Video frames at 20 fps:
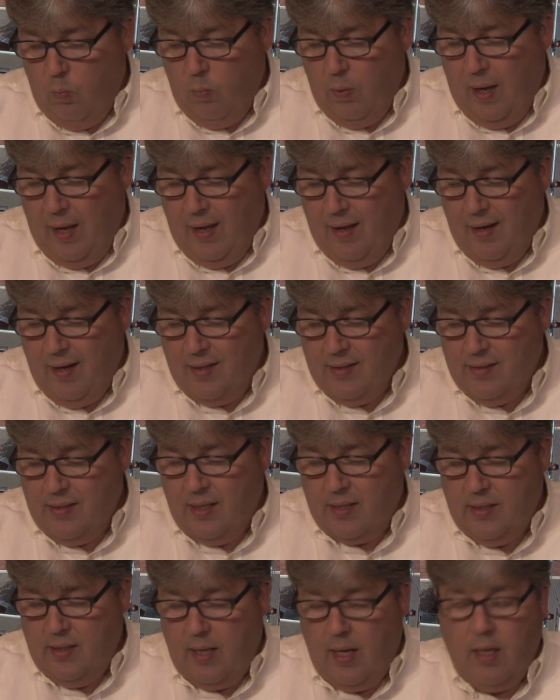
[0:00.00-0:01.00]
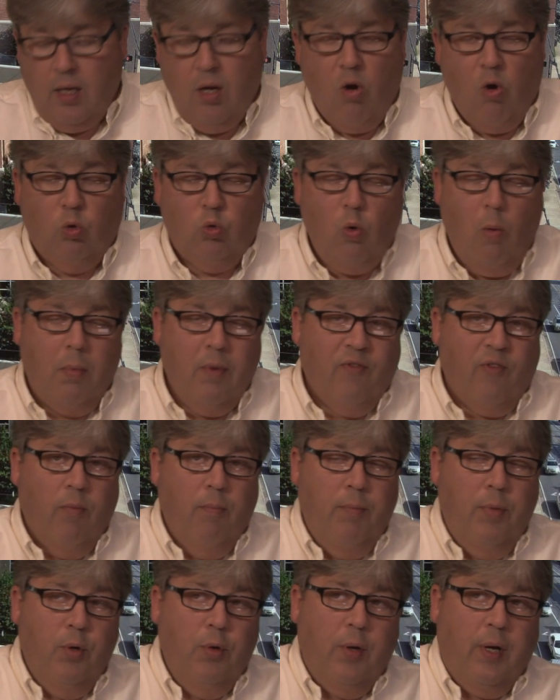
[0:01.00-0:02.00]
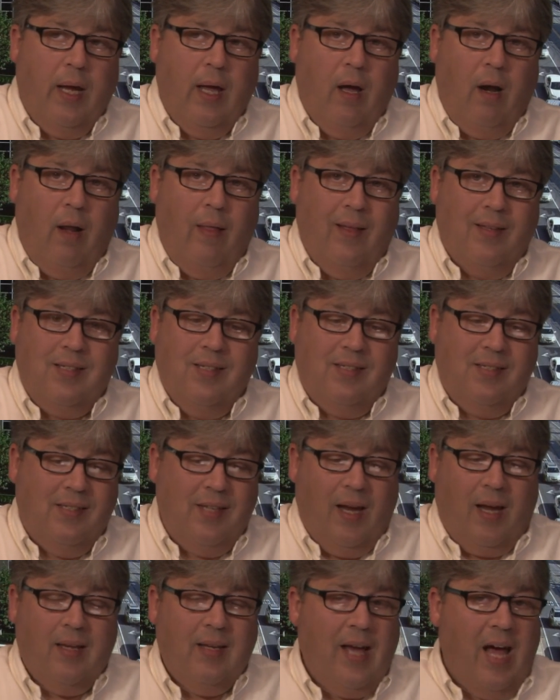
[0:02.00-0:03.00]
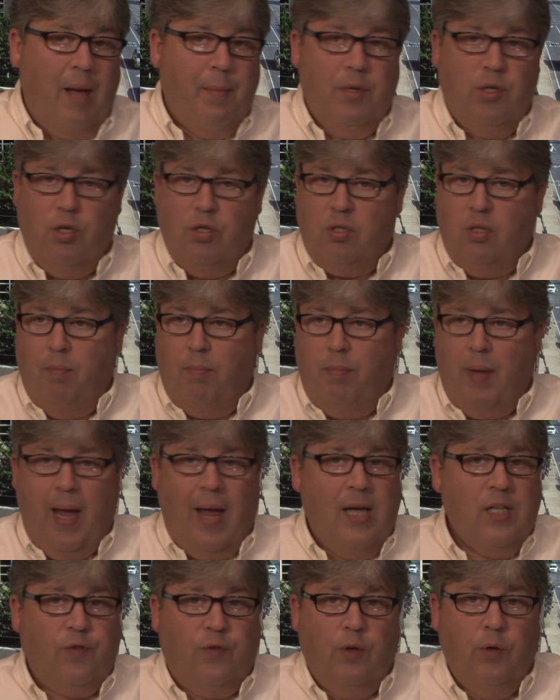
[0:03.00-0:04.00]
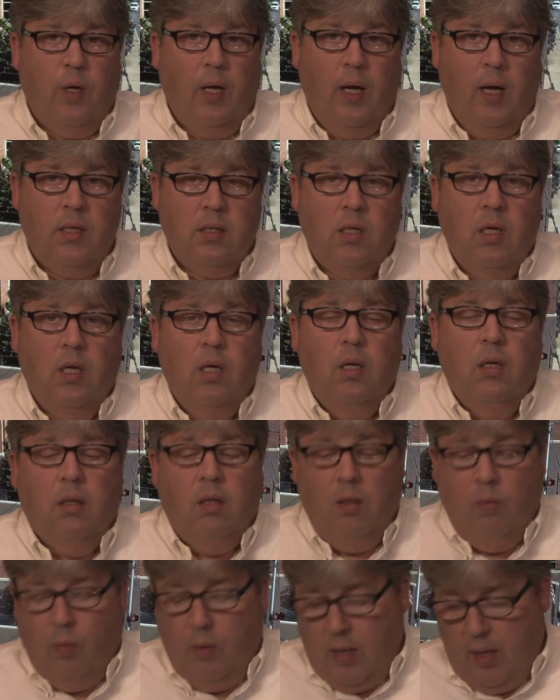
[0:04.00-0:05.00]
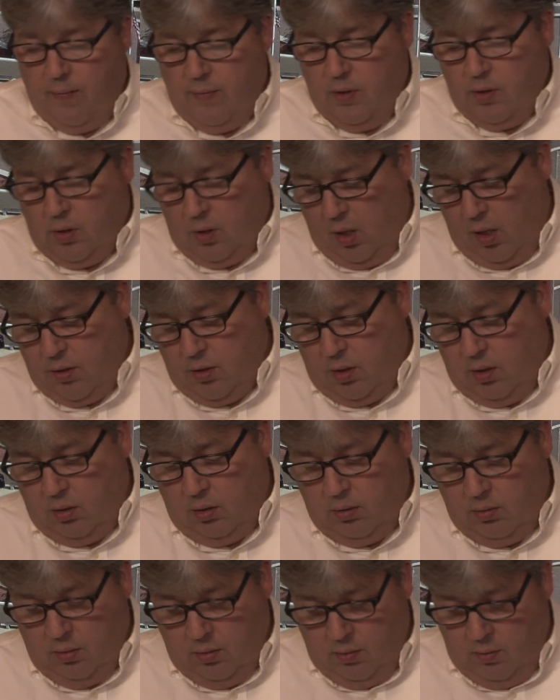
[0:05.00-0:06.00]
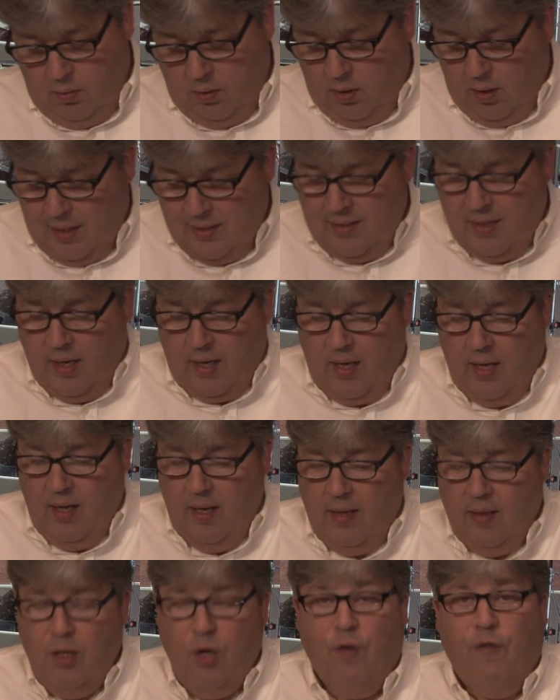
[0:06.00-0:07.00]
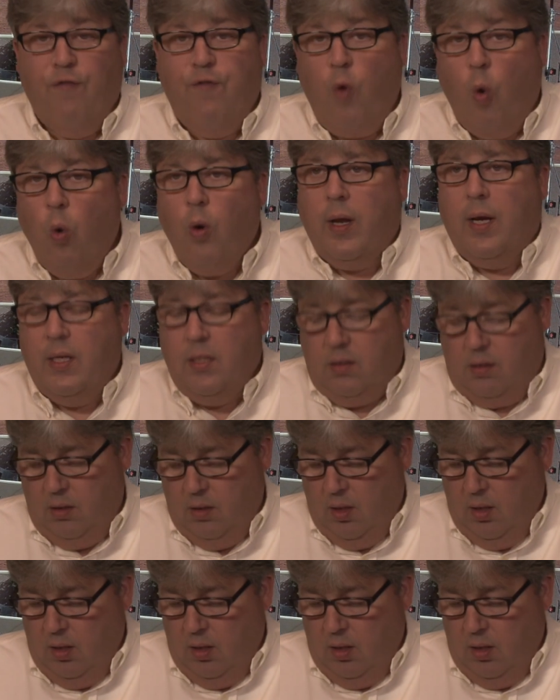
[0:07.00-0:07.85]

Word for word: and a 68 year old woman from Boone County. That's the second time in just the past few days that we have discussed a Kentuckian in their 40s